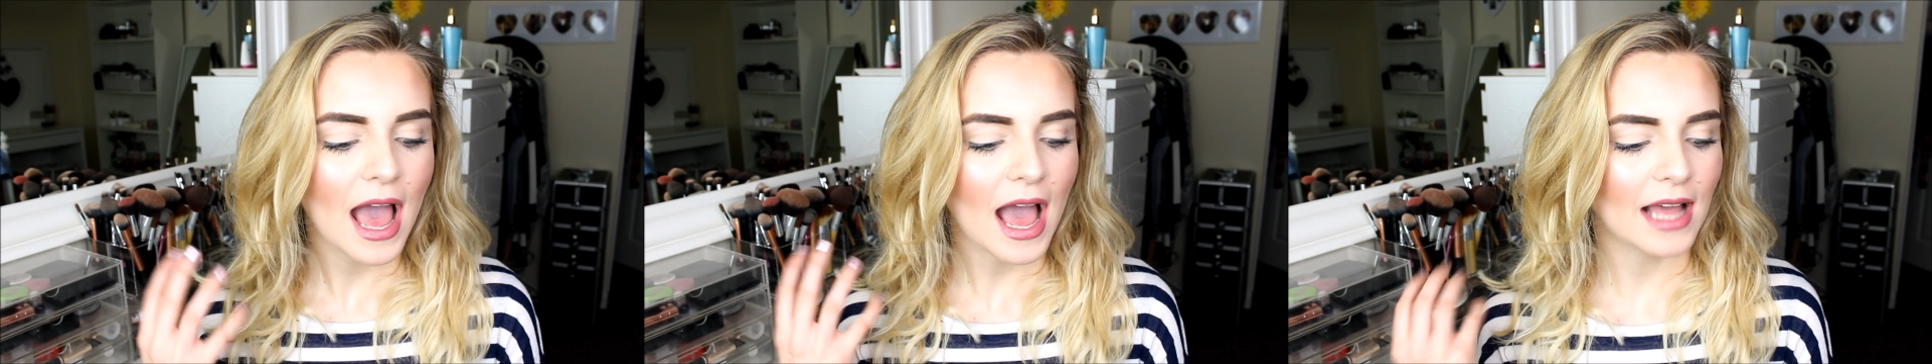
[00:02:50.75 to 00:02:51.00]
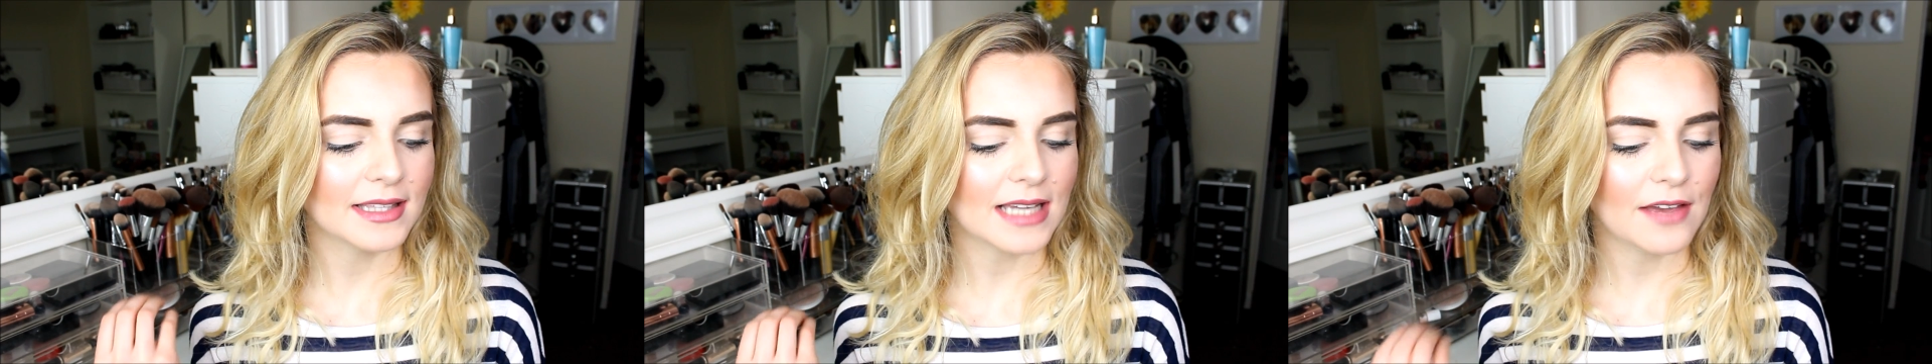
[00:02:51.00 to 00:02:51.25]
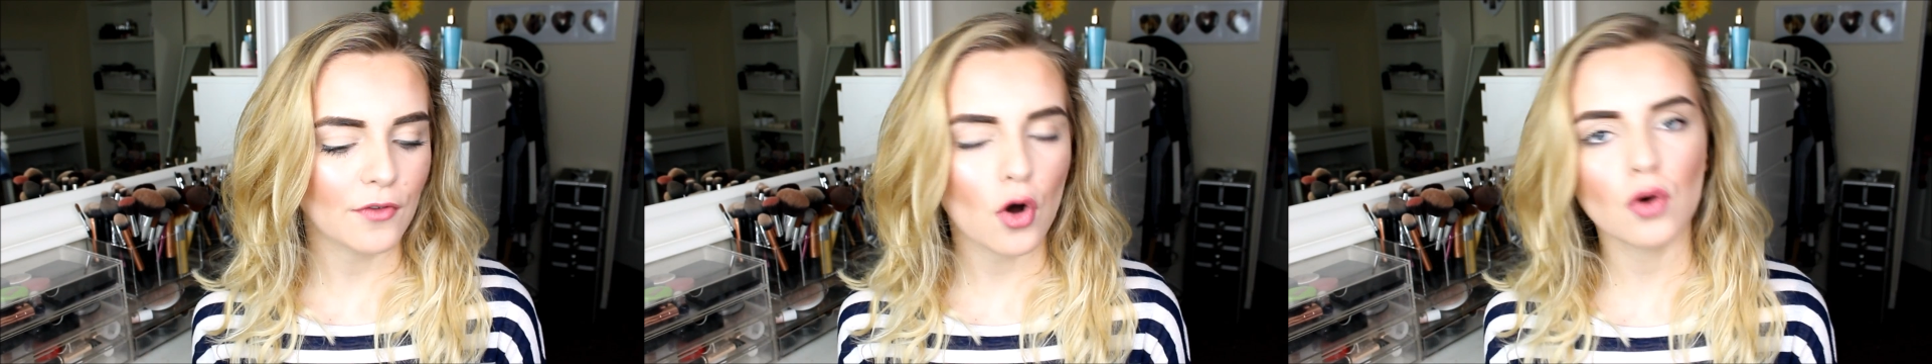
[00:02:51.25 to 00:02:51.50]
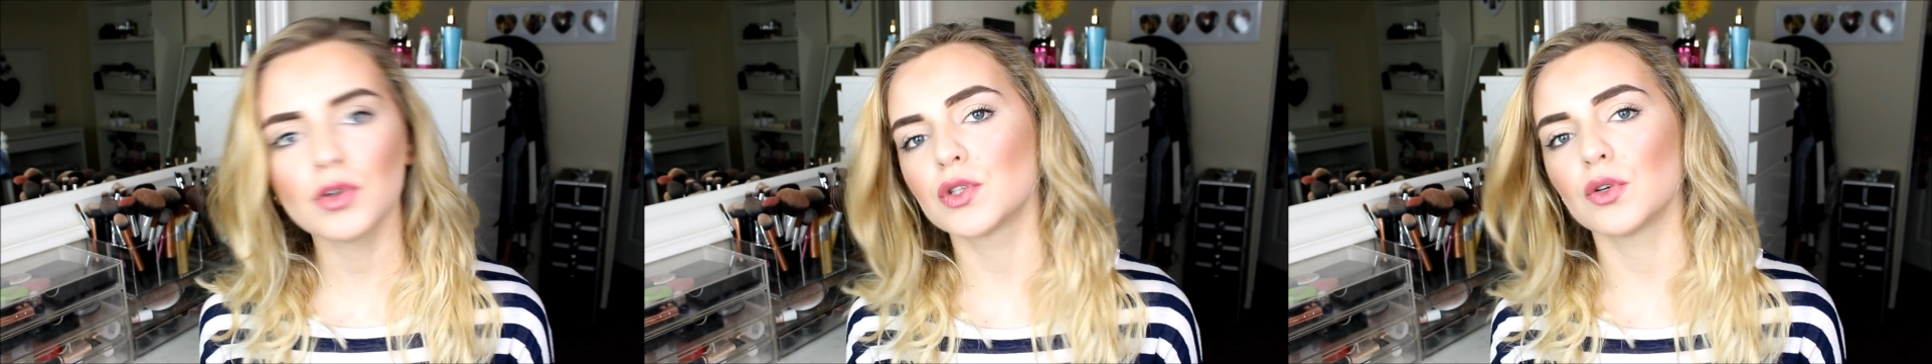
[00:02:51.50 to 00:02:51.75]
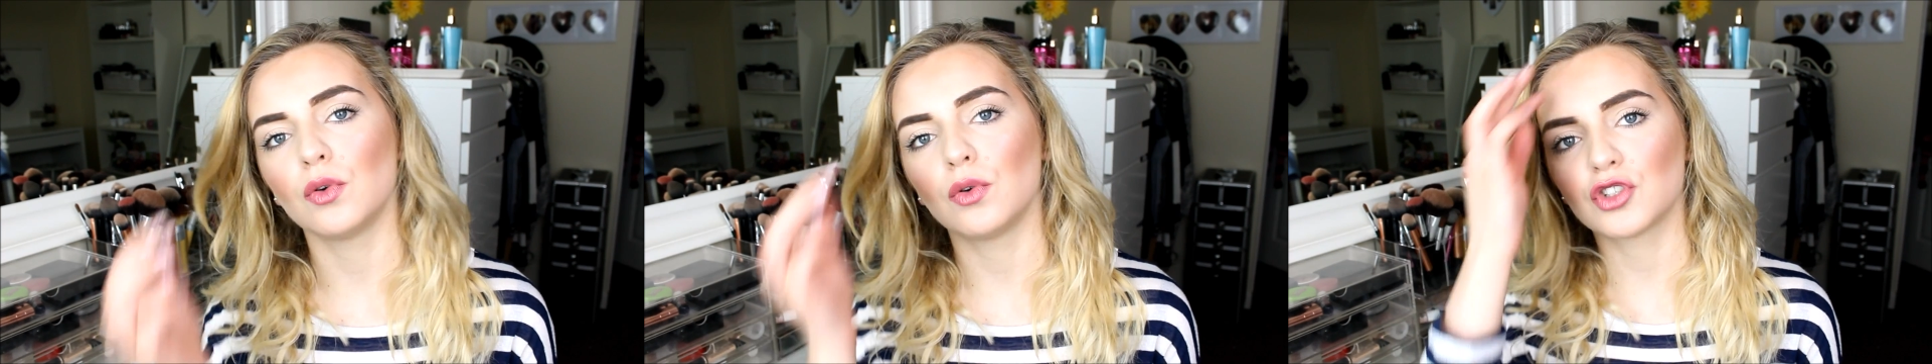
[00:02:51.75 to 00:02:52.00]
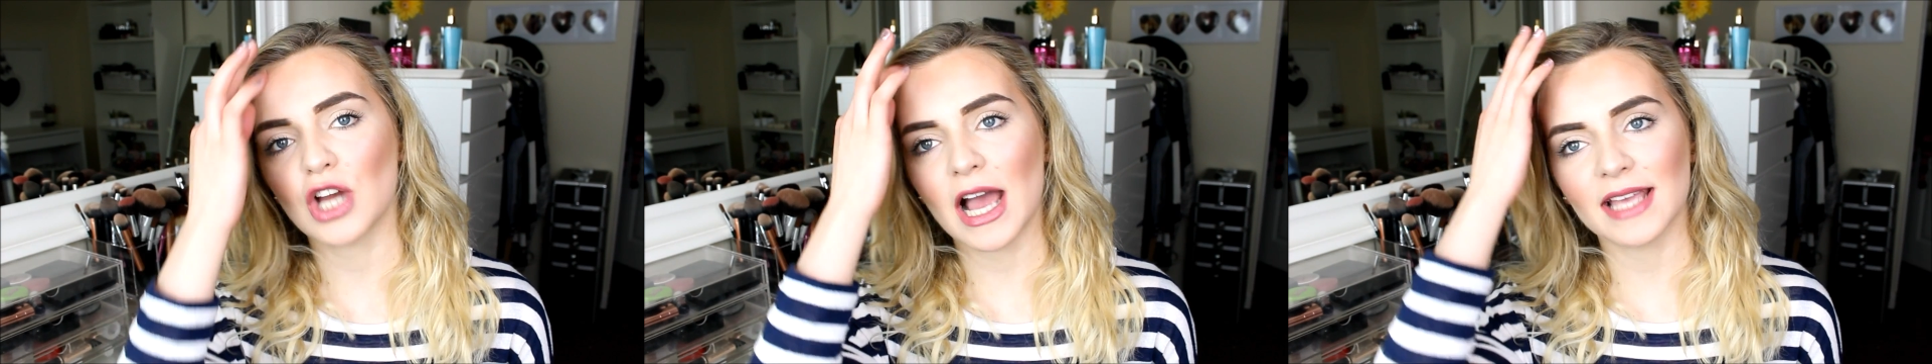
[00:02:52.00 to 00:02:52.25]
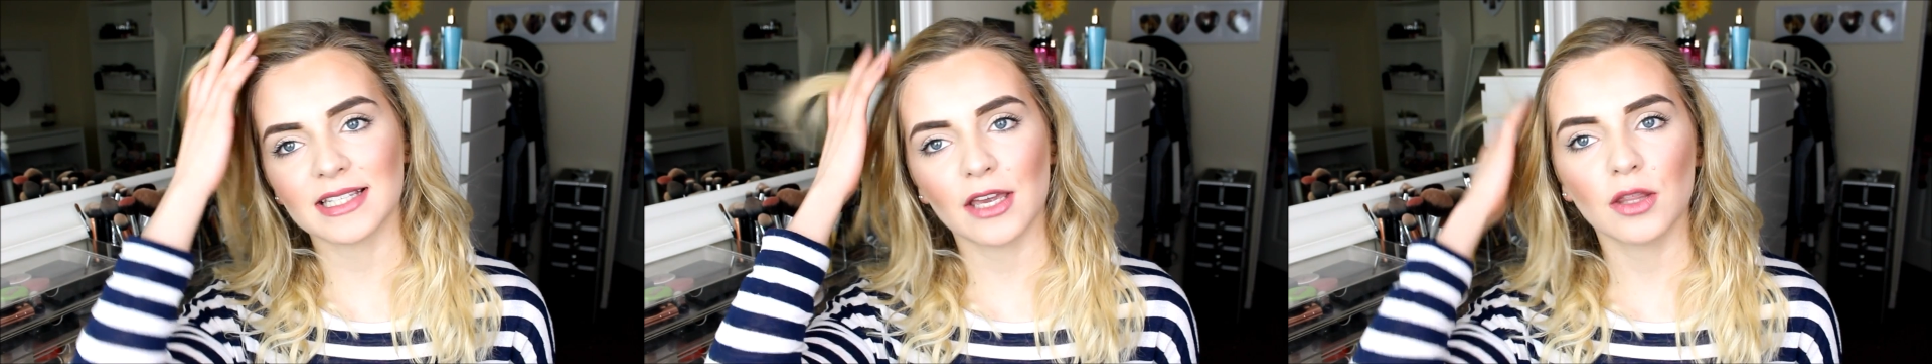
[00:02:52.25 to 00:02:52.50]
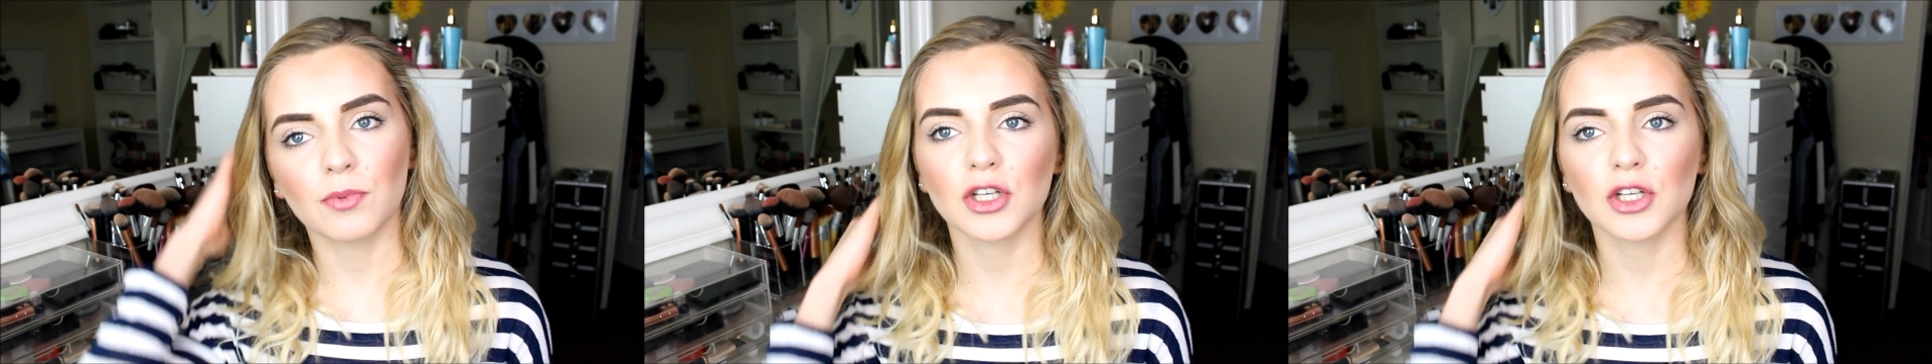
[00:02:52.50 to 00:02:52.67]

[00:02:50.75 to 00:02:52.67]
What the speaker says: and I've also tried out the